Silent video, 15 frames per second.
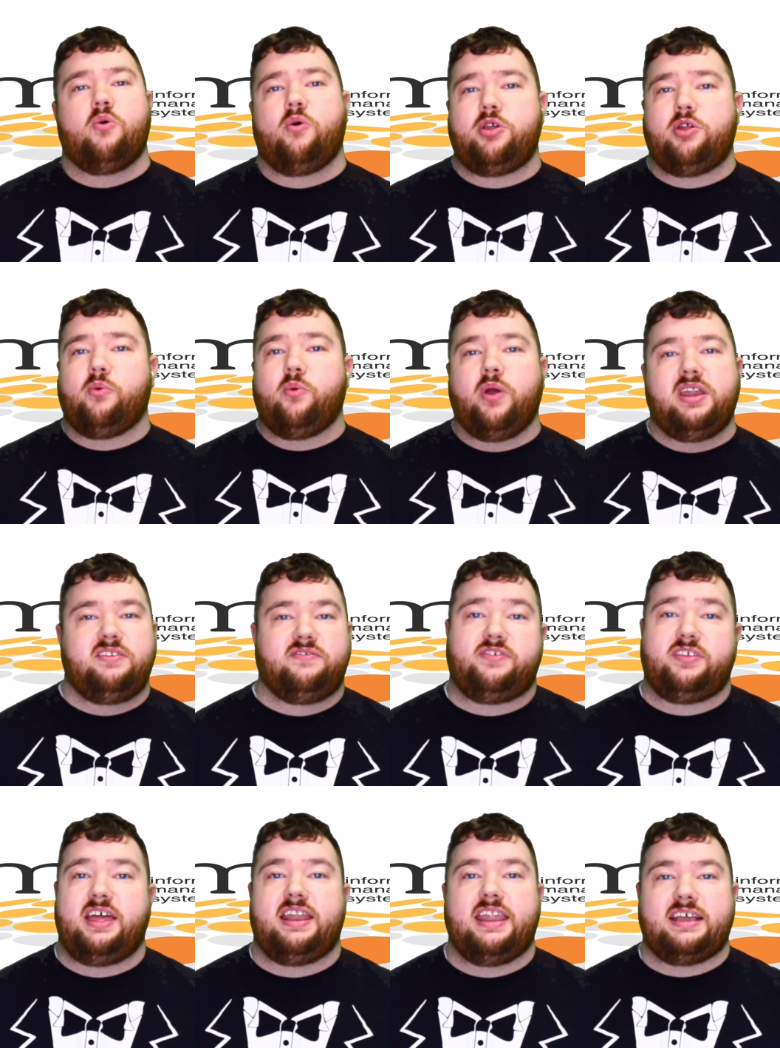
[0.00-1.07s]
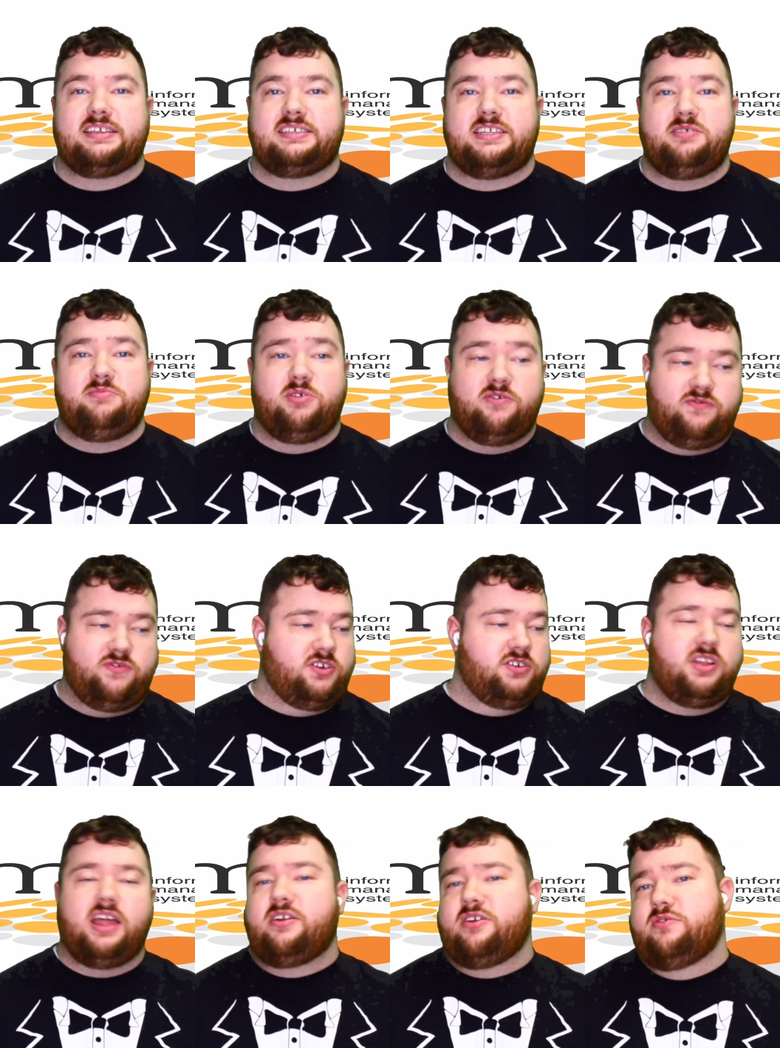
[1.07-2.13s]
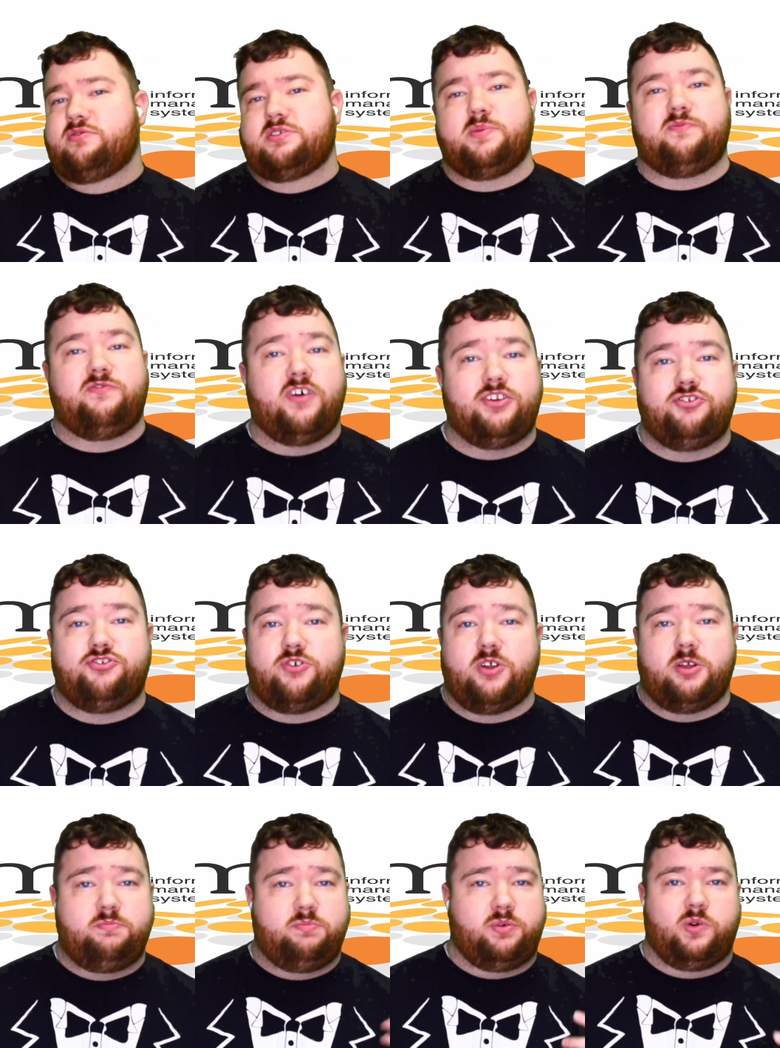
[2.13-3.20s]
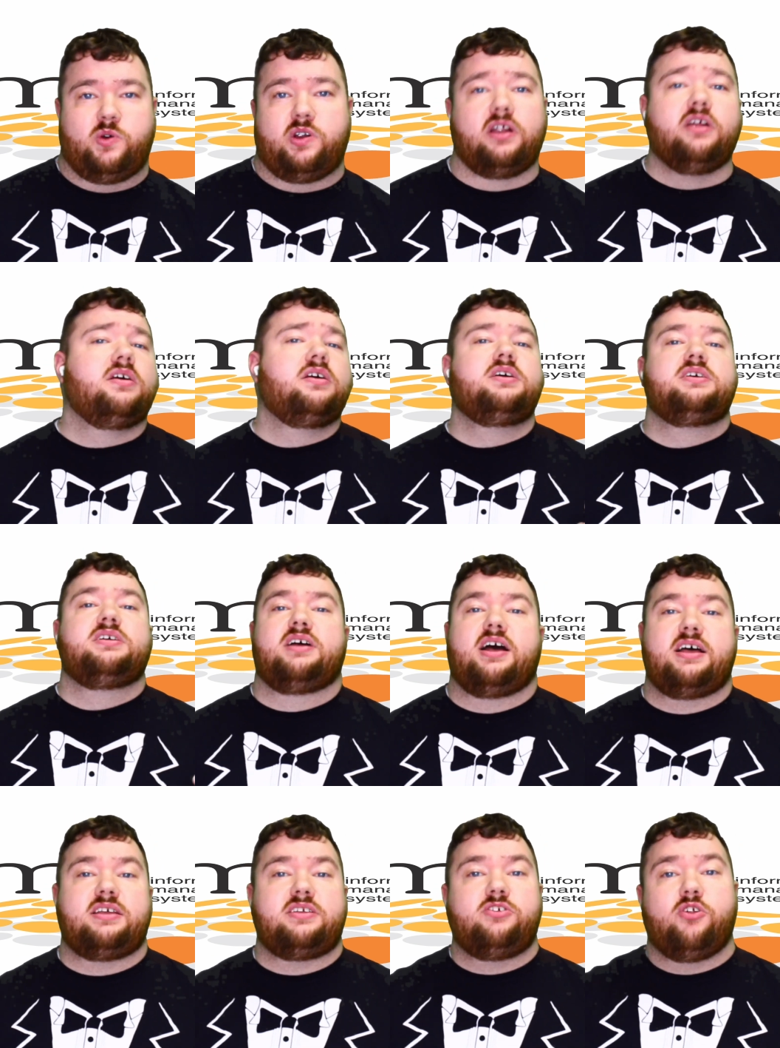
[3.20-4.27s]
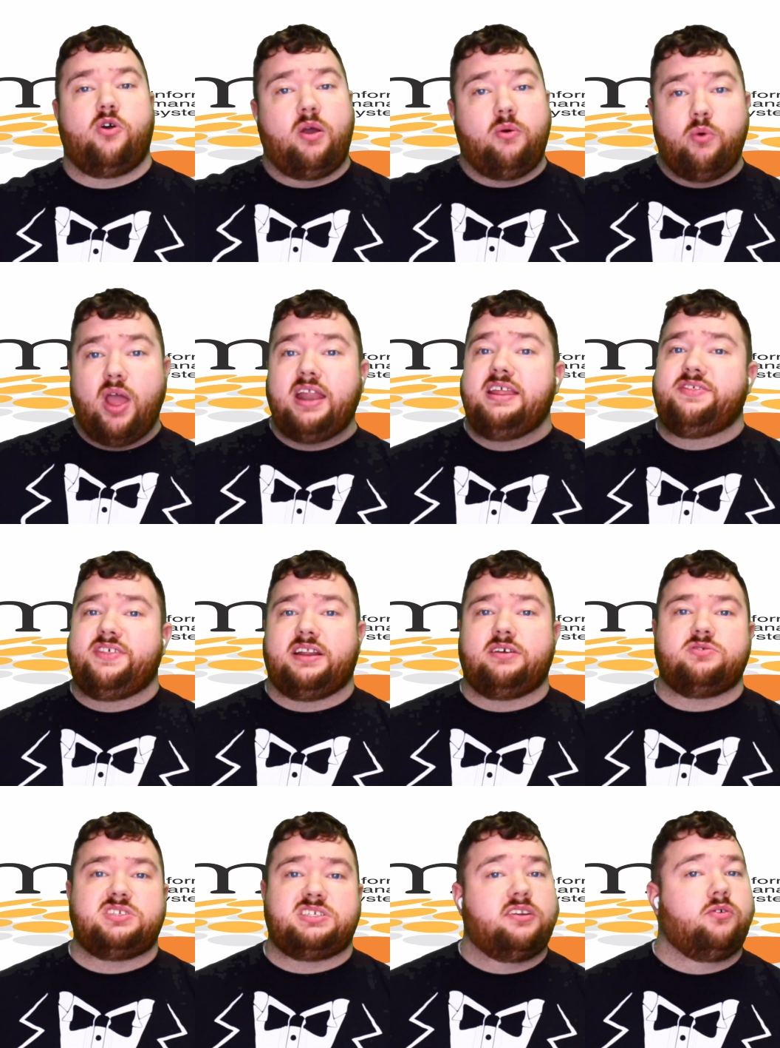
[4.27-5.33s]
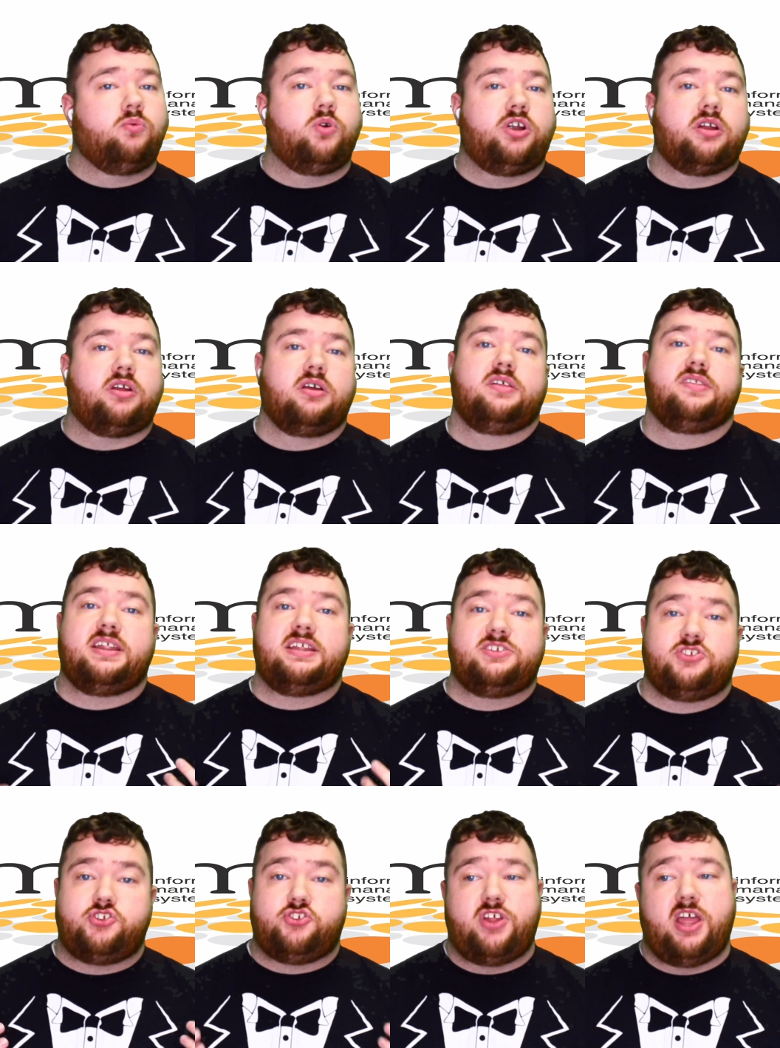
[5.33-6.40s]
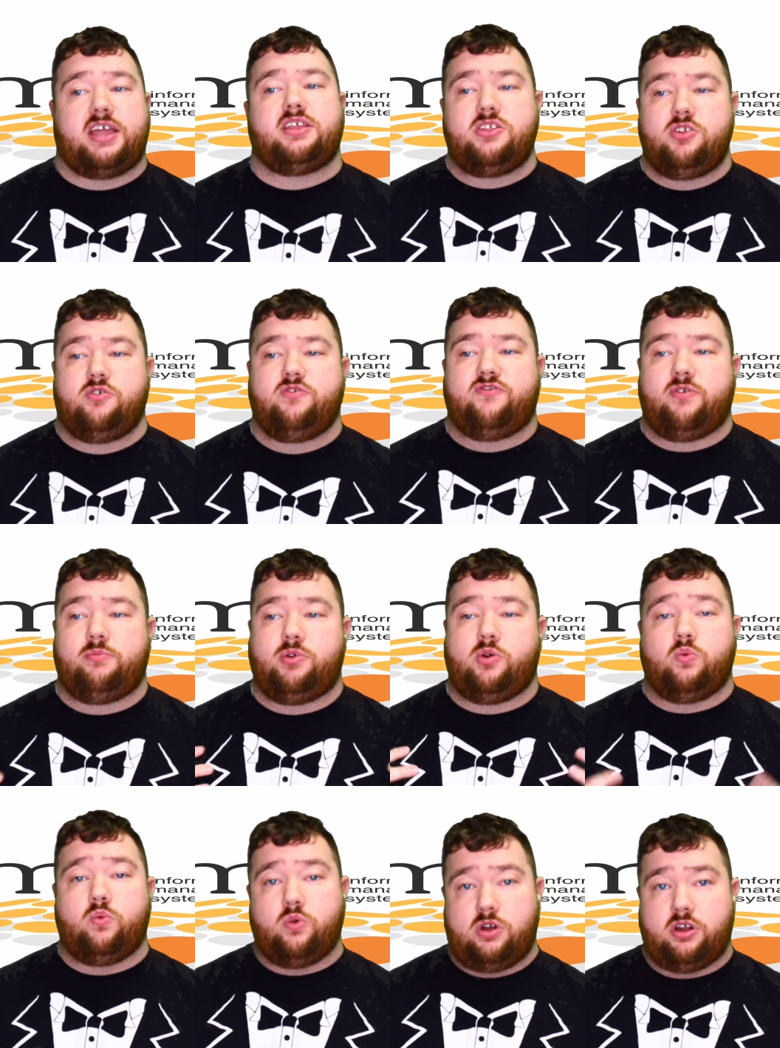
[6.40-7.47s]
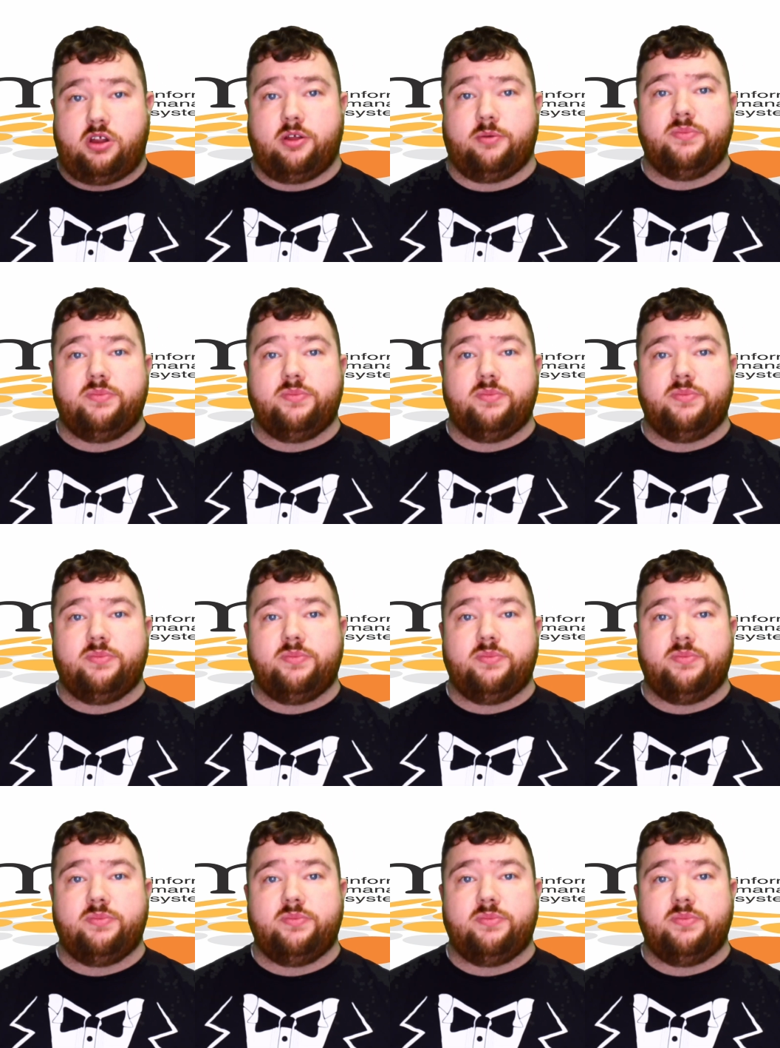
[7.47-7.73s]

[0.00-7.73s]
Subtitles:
while you're waiting for that next email for, some fun trip or, anything outside of work that is distracting you from your work.